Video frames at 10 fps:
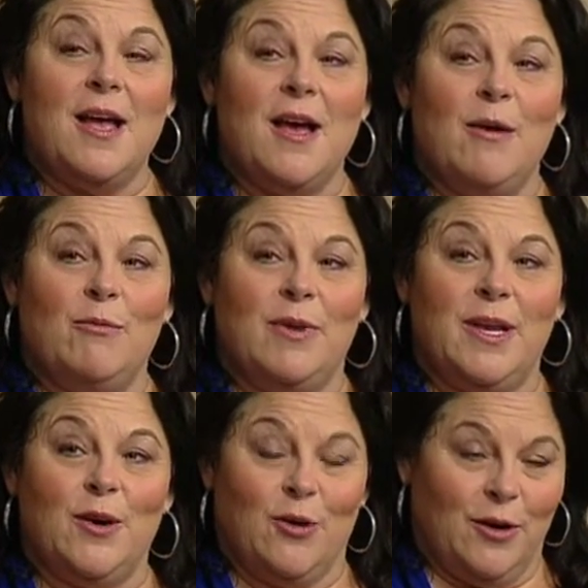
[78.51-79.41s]
Uh,
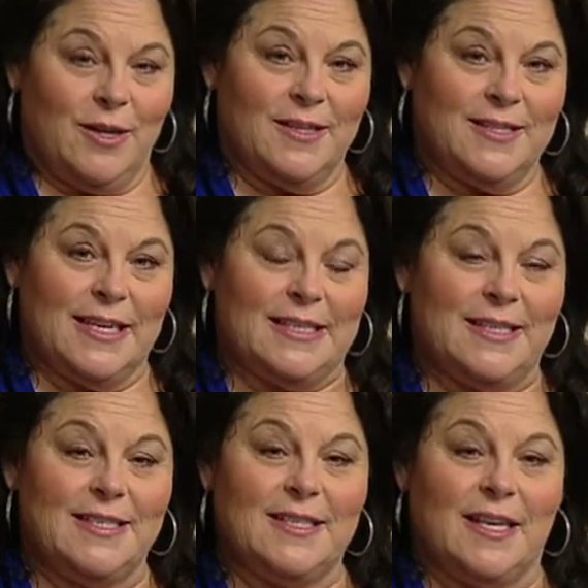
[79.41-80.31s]
we heard in the
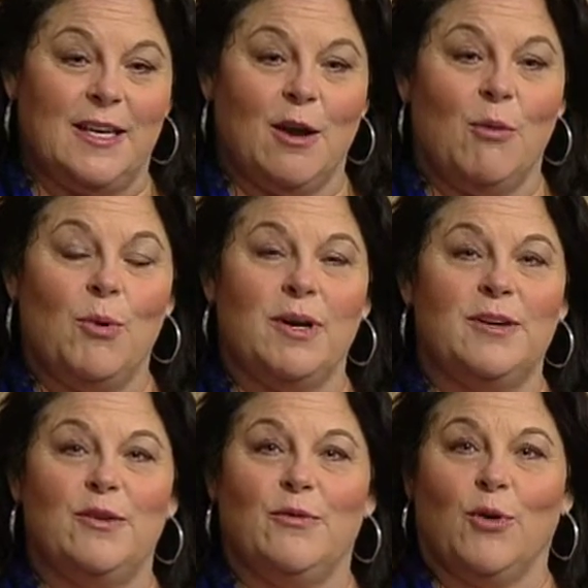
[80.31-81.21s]
census that y'all
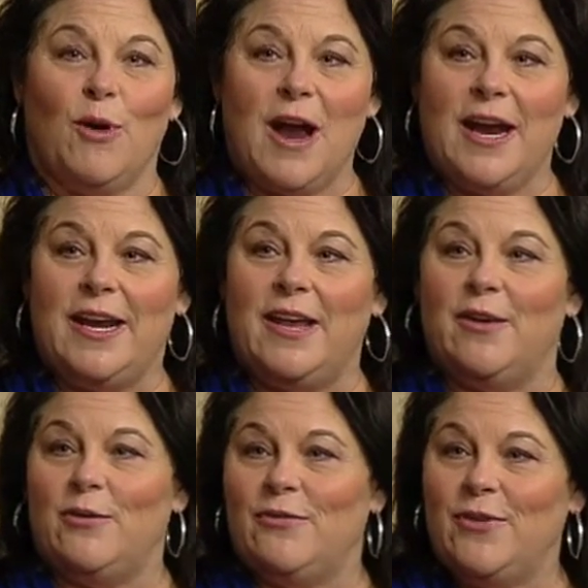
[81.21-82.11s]
wanted a variety
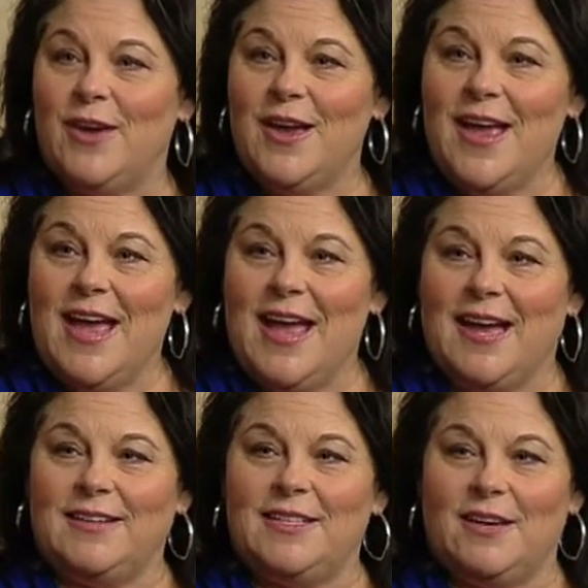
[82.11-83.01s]
of
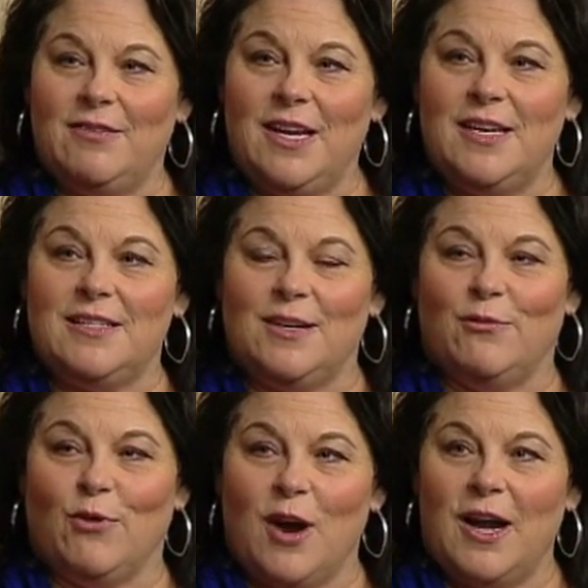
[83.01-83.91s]
activities and a
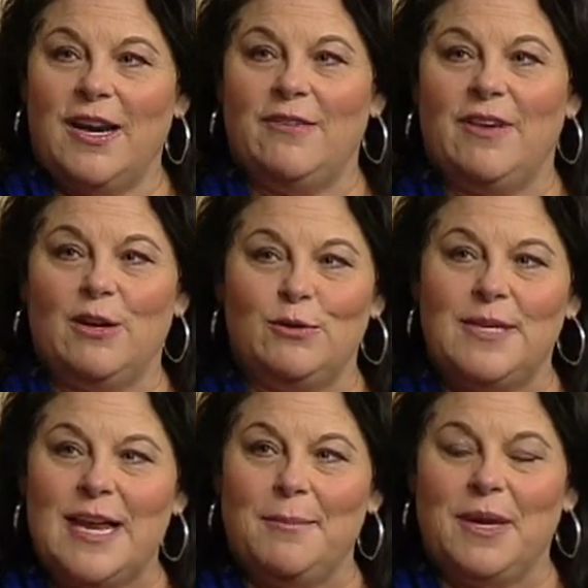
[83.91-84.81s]
variety of
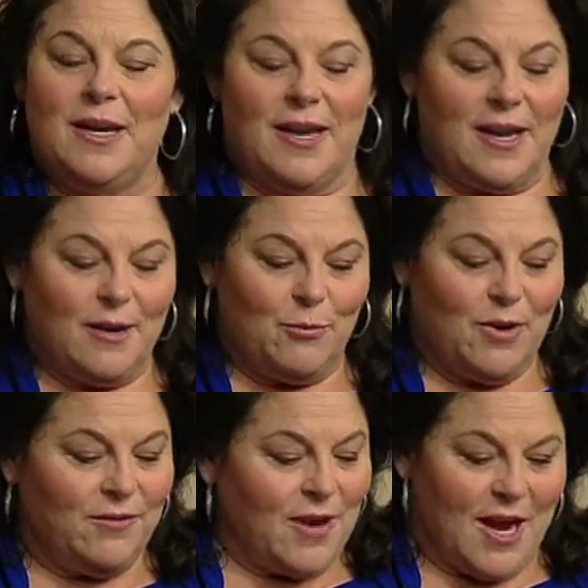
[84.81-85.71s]
entertainment, and
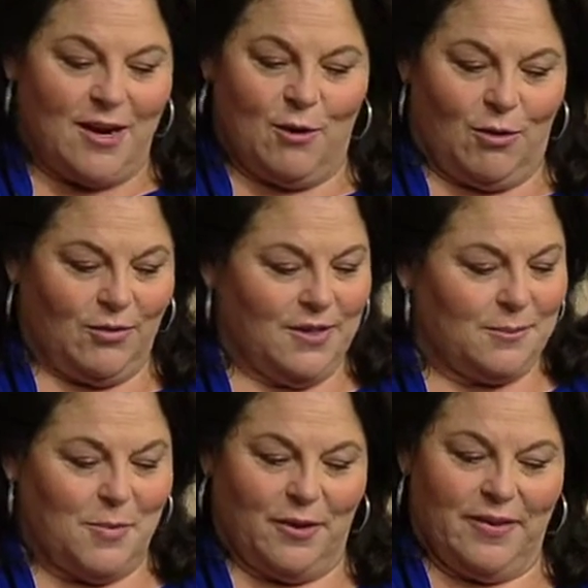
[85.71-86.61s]
we've got it all
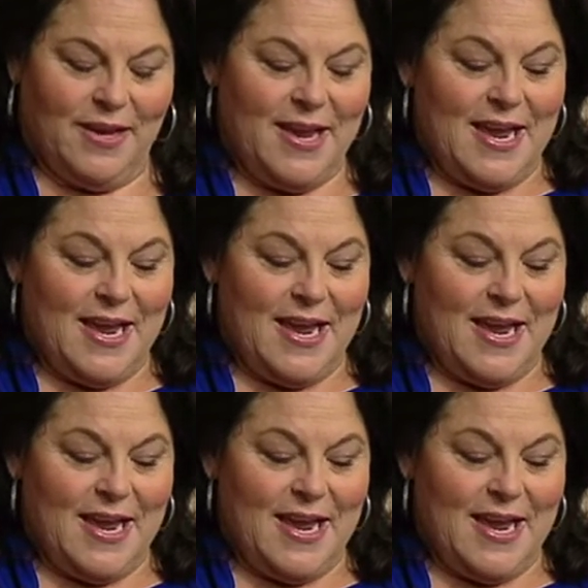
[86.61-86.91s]
this month.